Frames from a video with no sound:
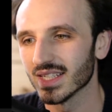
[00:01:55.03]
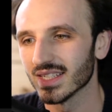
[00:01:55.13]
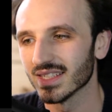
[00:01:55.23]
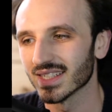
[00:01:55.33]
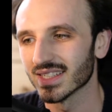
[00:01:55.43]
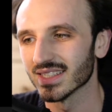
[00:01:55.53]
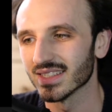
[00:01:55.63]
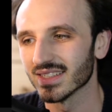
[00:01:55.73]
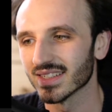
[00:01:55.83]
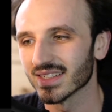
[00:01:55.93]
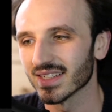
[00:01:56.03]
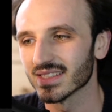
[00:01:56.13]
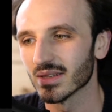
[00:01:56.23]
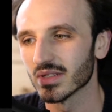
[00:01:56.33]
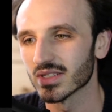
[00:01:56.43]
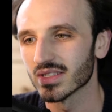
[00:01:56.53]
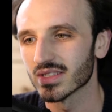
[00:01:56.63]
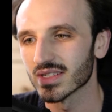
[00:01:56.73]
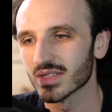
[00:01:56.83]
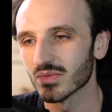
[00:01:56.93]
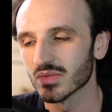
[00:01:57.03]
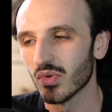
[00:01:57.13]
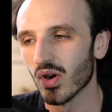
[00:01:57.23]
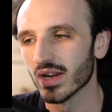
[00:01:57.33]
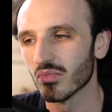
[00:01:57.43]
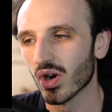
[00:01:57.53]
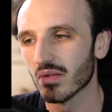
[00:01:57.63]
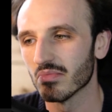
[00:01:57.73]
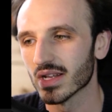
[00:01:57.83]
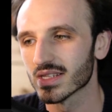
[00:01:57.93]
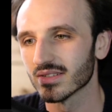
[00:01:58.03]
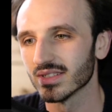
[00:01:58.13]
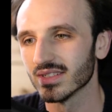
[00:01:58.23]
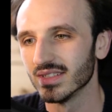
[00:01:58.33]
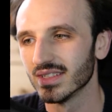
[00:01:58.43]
like examining inside someone's brain matter and